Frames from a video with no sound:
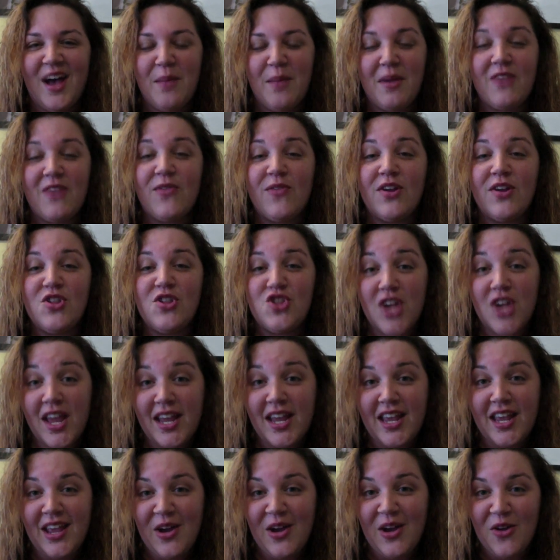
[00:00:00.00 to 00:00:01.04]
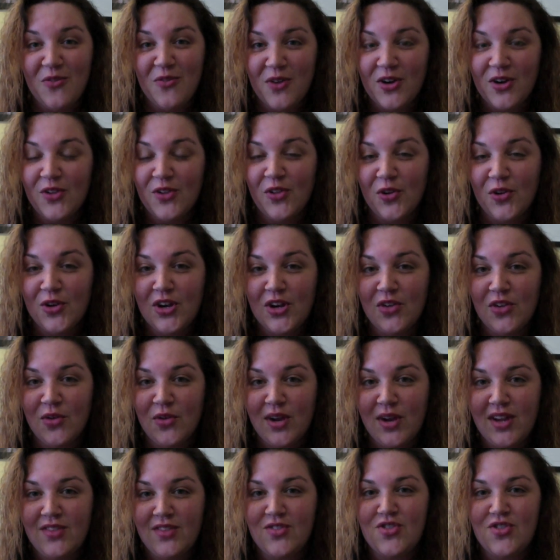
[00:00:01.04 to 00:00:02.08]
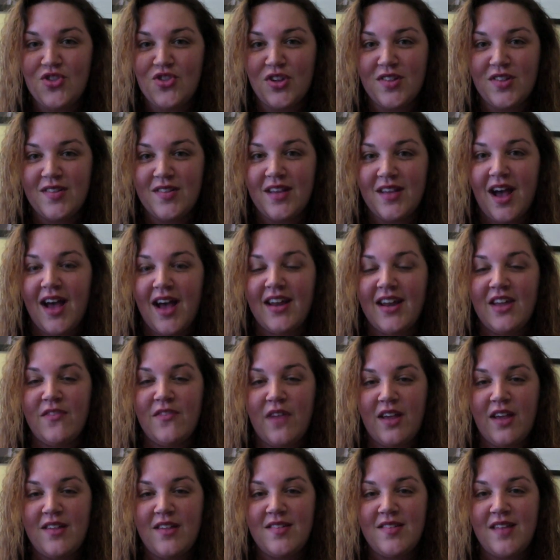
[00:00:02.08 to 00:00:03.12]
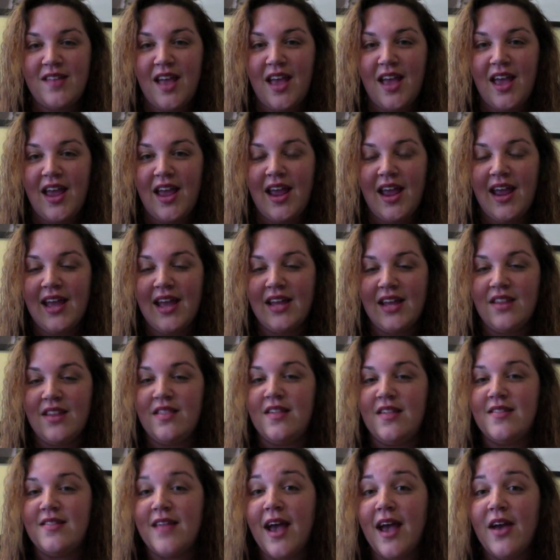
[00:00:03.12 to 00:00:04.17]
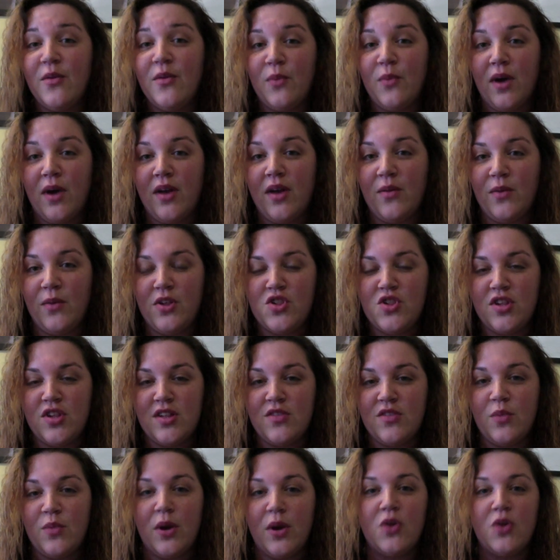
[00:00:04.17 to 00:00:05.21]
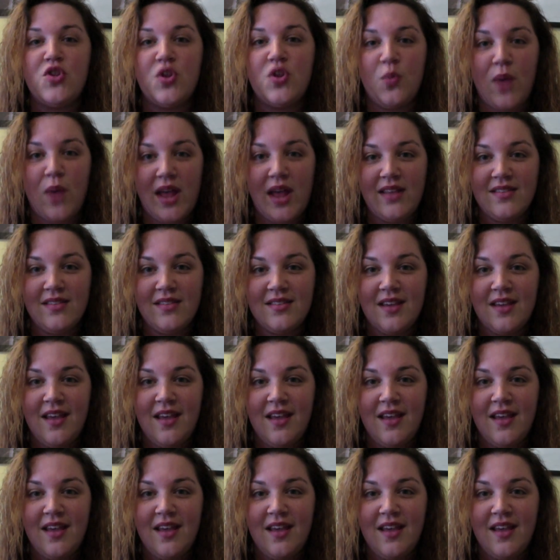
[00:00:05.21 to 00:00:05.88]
My friend Jenny over at Alluring Reads just got If I Stay and the second one, which is Where She Went.